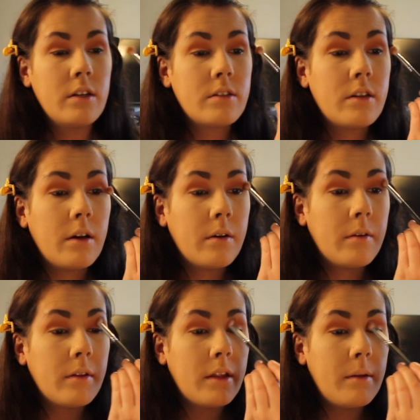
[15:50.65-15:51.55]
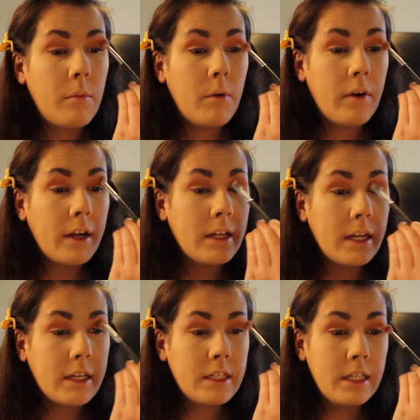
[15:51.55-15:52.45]
So the more I can
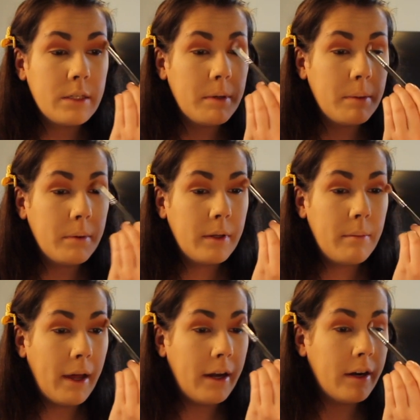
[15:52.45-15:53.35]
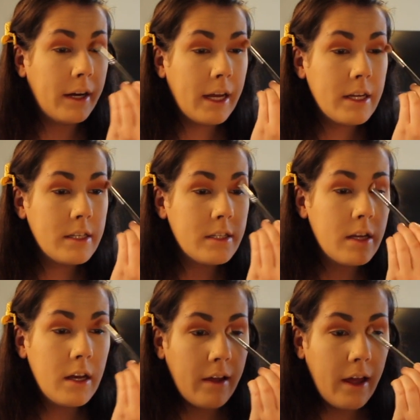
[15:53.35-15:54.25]
like teach people, the better, I guess.
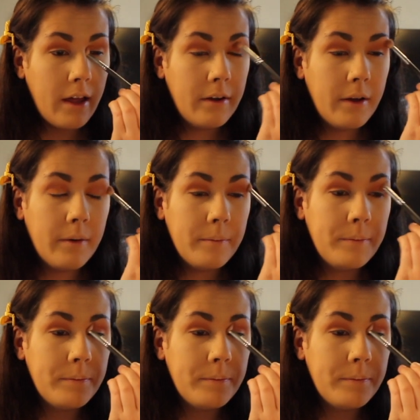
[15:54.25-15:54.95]
I don't know.